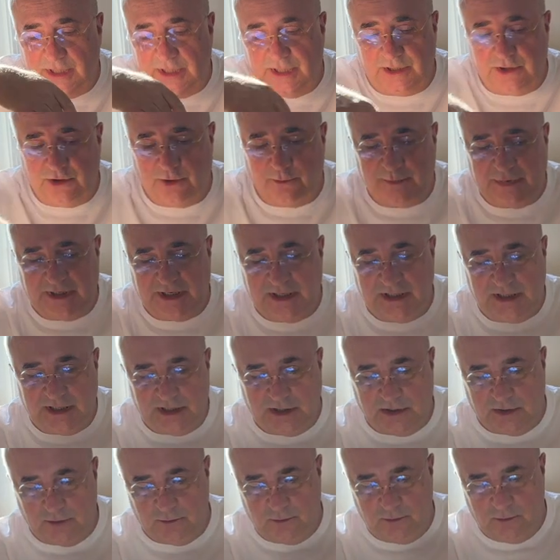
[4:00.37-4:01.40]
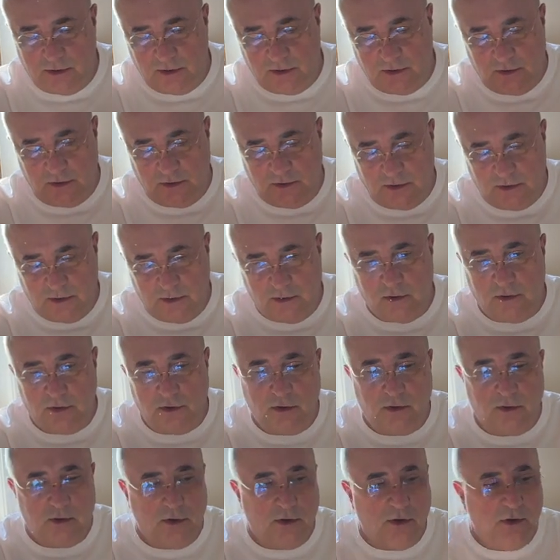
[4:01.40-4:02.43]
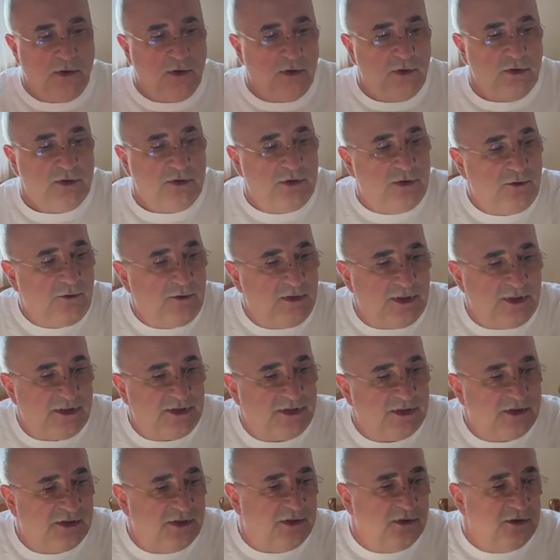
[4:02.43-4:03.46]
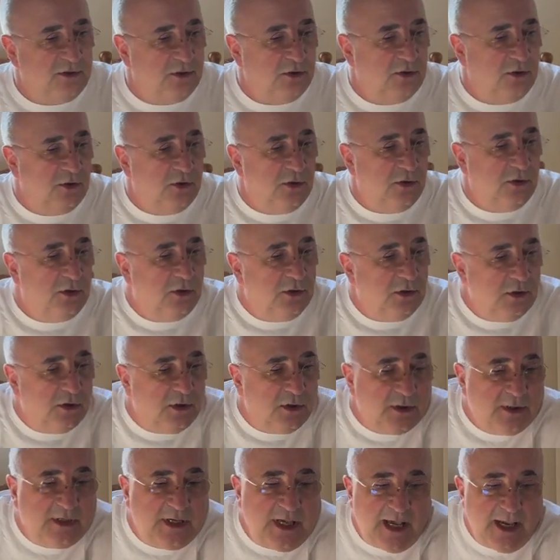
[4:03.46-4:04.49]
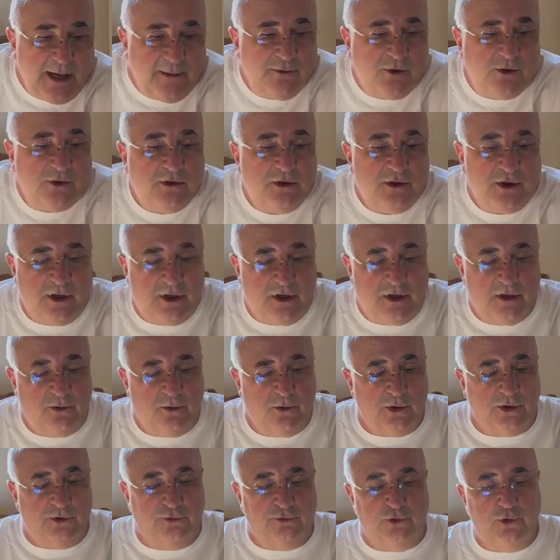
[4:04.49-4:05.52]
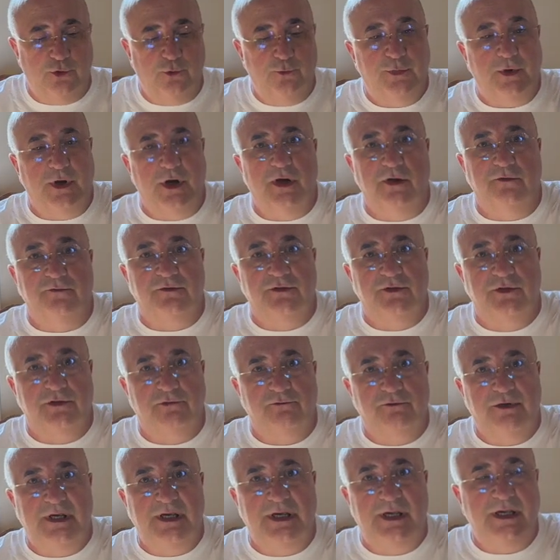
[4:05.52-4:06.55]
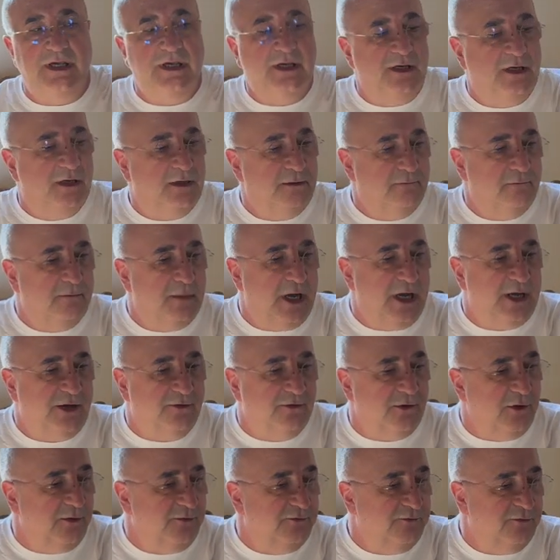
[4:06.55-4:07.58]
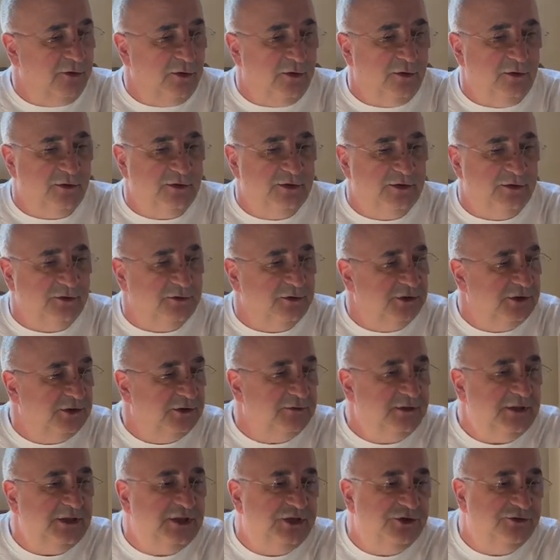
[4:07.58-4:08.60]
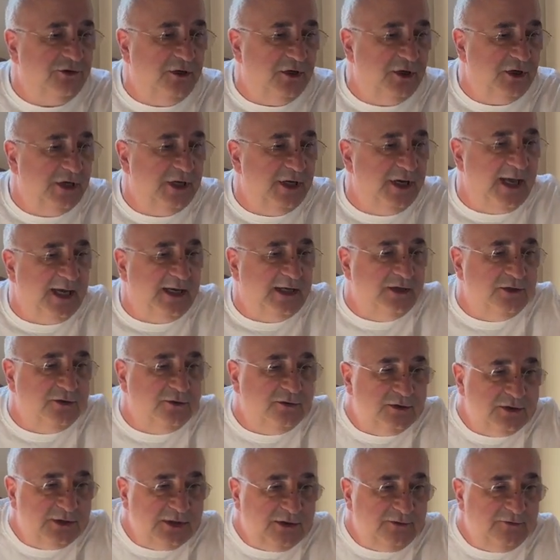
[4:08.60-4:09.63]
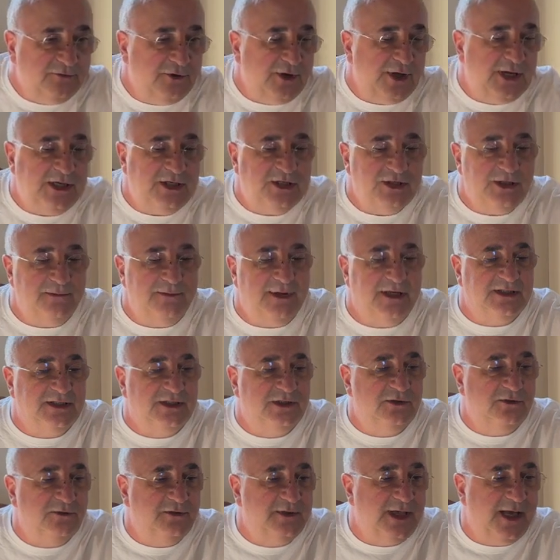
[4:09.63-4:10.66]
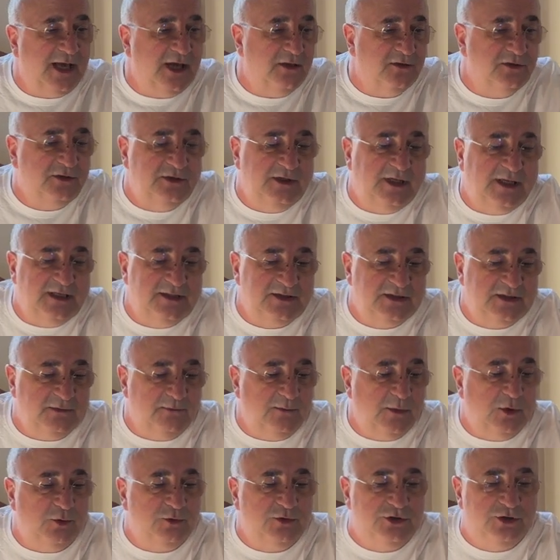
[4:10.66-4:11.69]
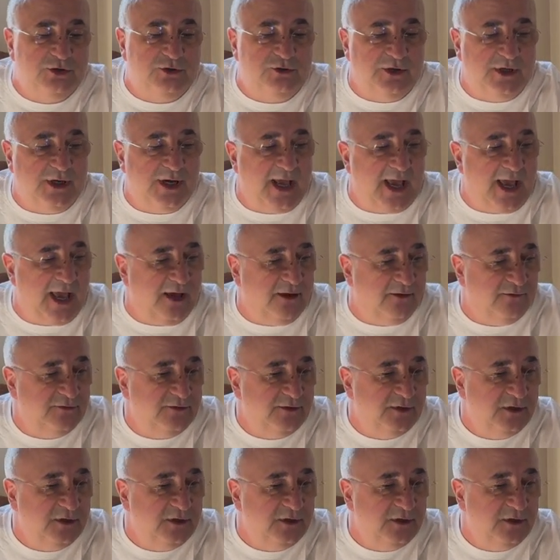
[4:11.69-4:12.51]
and your P D U to this cable or group of three microinverters. There's three trunk connectors, and for H M S two thousand, that's the most you can have.